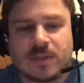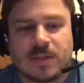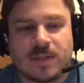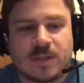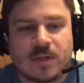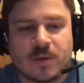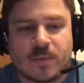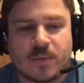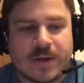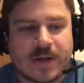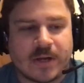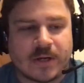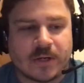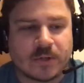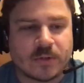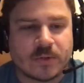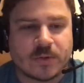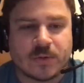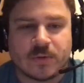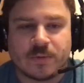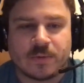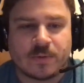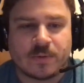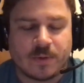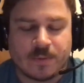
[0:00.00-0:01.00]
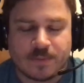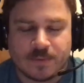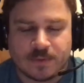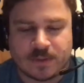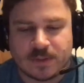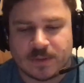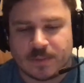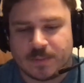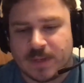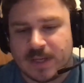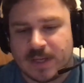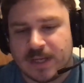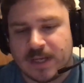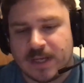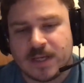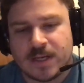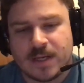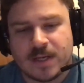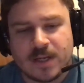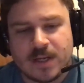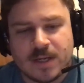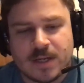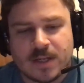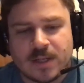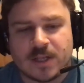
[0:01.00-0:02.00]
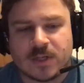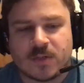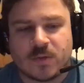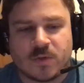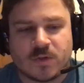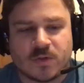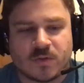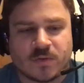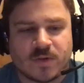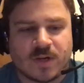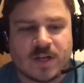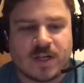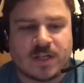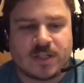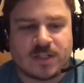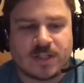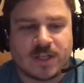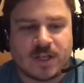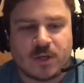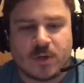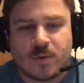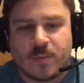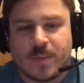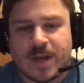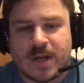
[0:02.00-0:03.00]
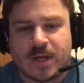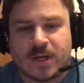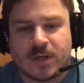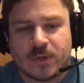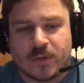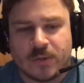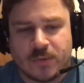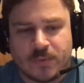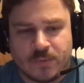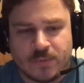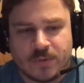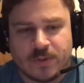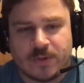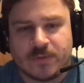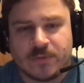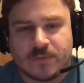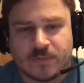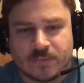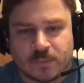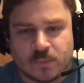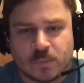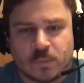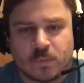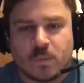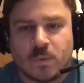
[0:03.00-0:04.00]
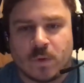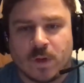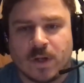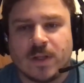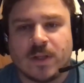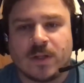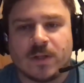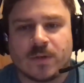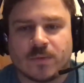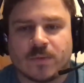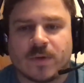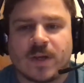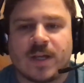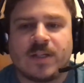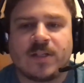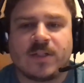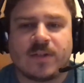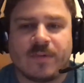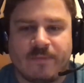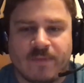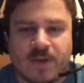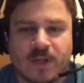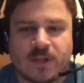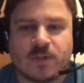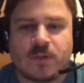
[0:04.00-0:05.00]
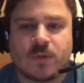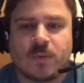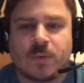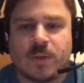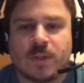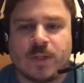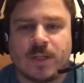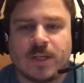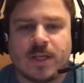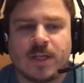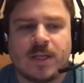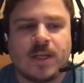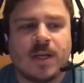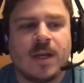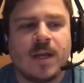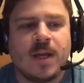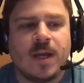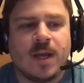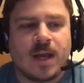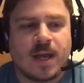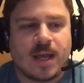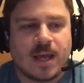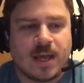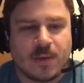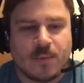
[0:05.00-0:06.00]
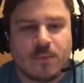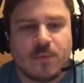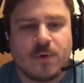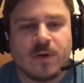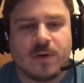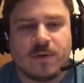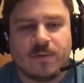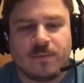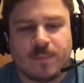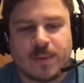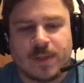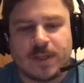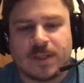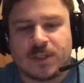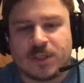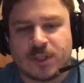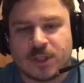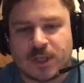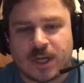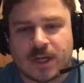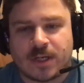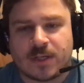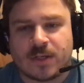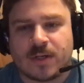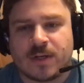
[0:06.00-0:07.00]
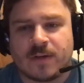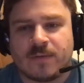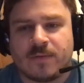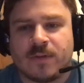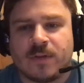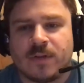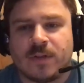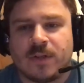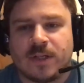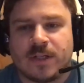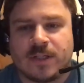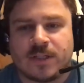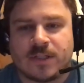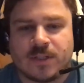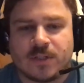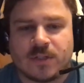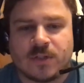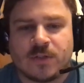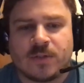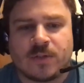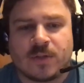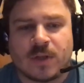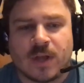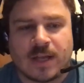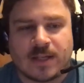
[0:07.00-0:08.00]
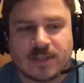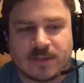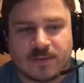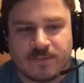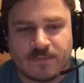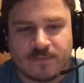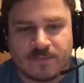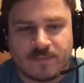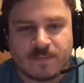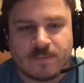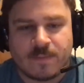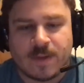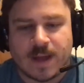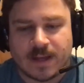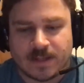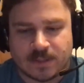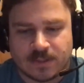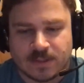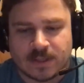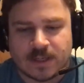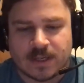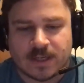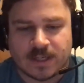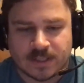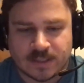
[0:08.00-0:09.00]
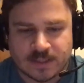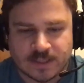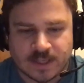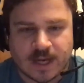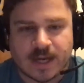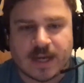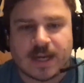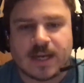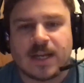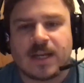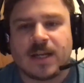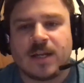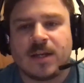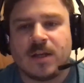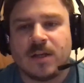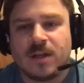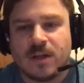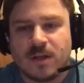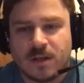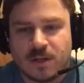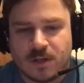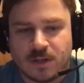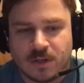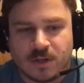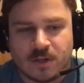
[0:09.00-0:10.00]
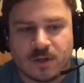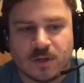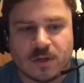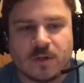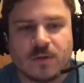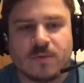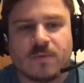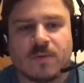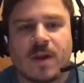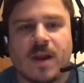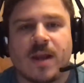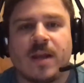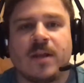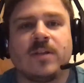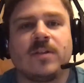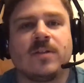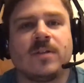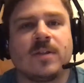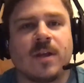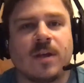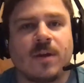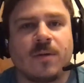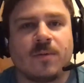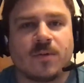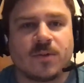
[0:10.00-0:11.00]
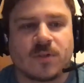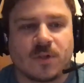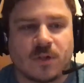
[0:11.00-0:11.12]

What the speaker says: No matter who, to me, this was a race that no matter who would have won the race eventually, it would have been checked off the list as an exciting, good race that was a